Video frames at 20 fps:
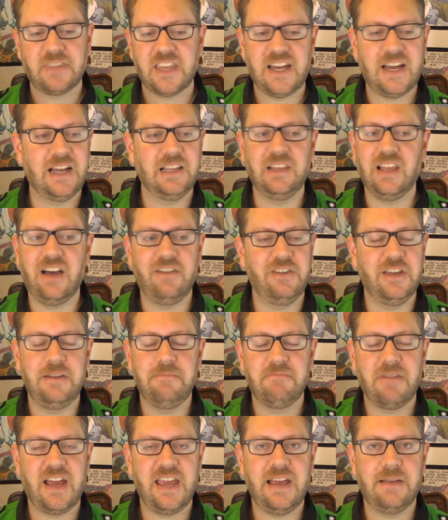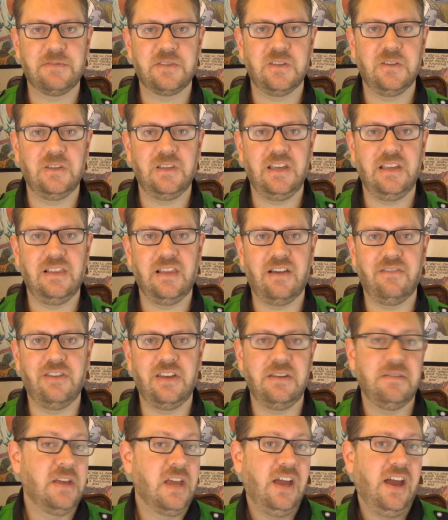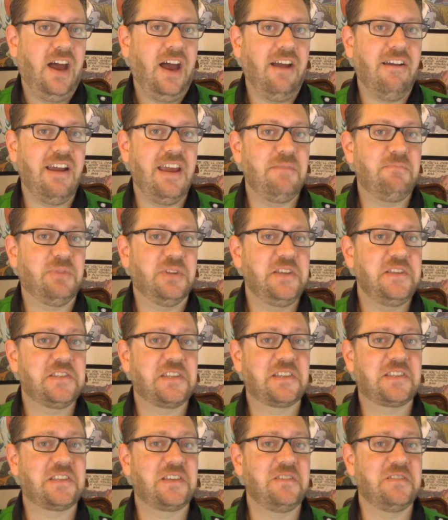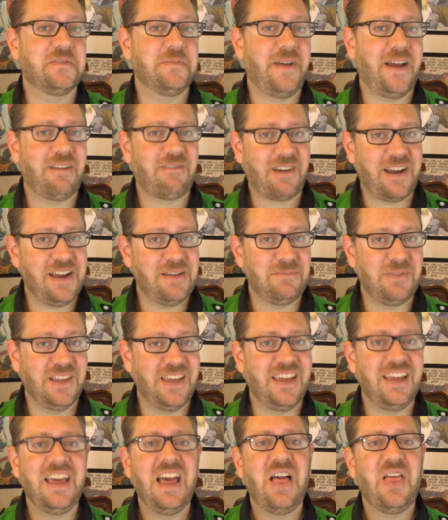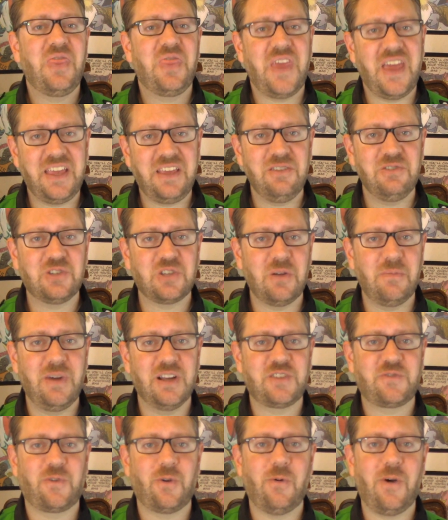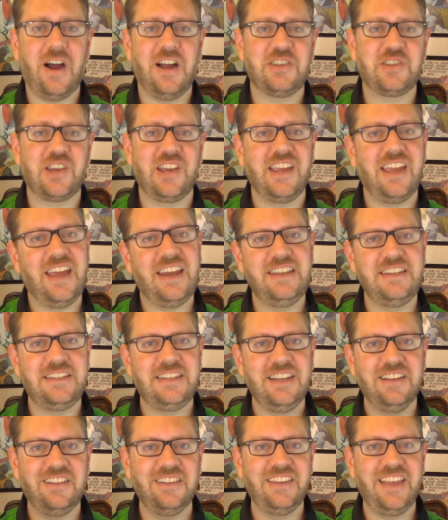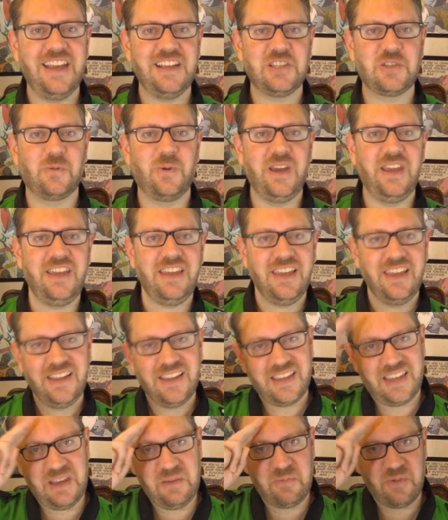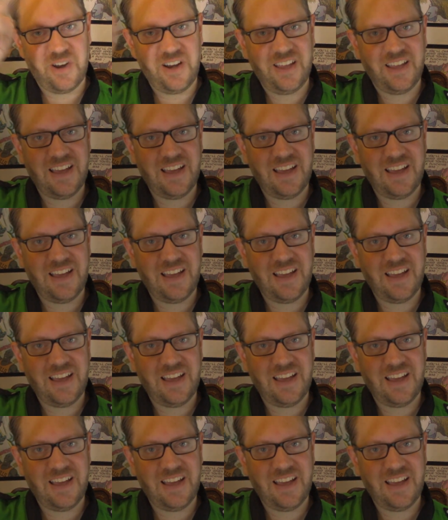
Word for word: I love it. I absolutely love it. All right, please excuse my rambling. Thank you so much for watching, and until next week, keep reading